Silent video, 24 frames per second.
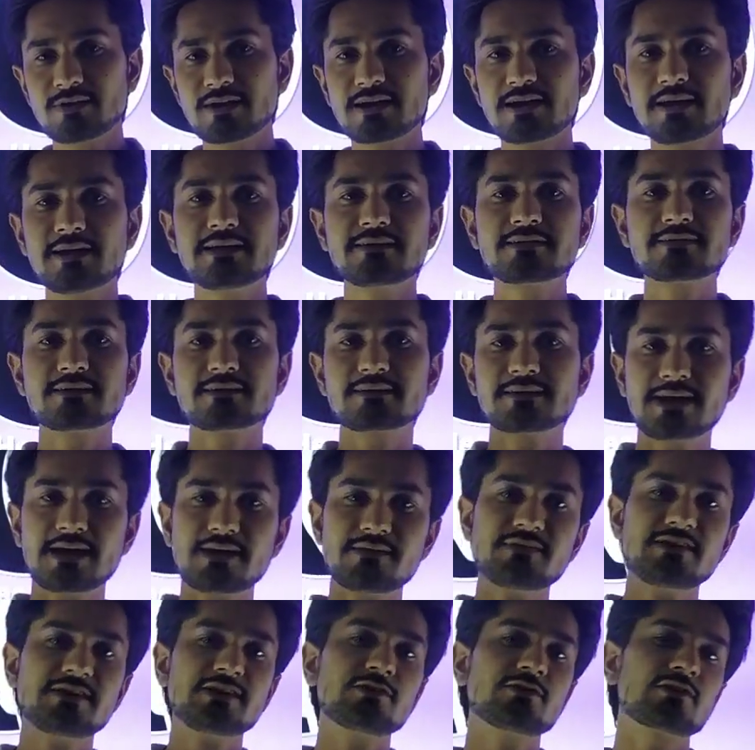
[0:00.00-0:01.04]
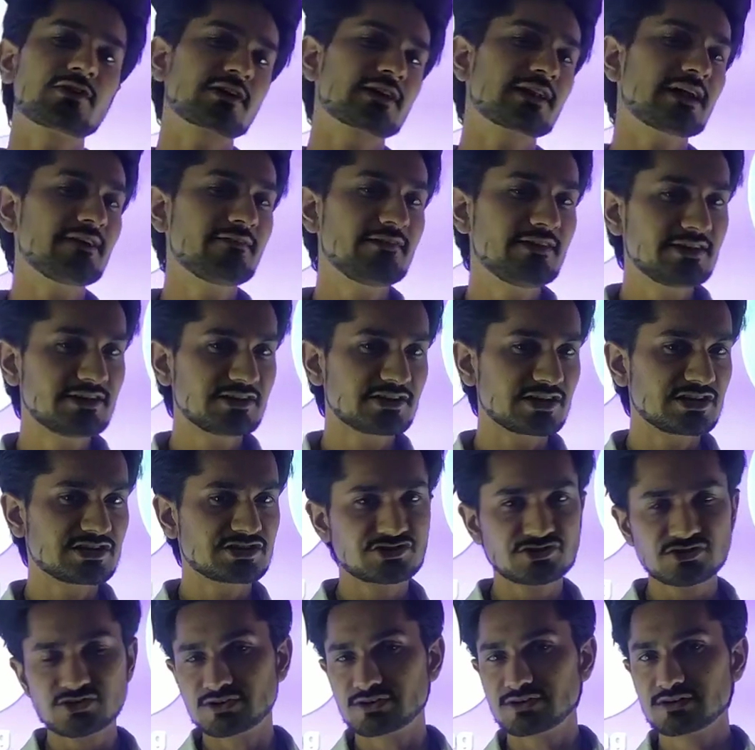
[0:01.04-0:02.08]
regarding the gravity or
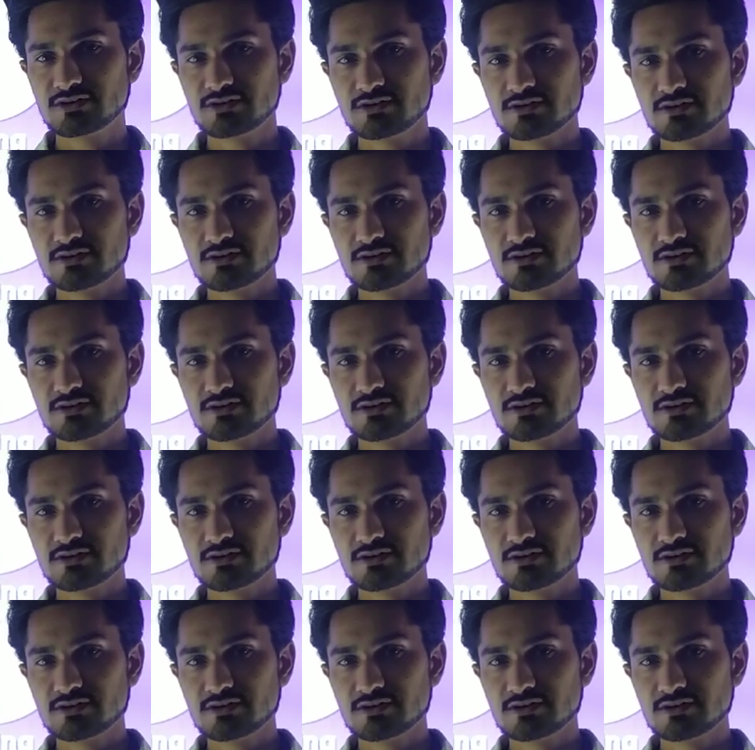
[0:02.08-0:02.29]
gravitation,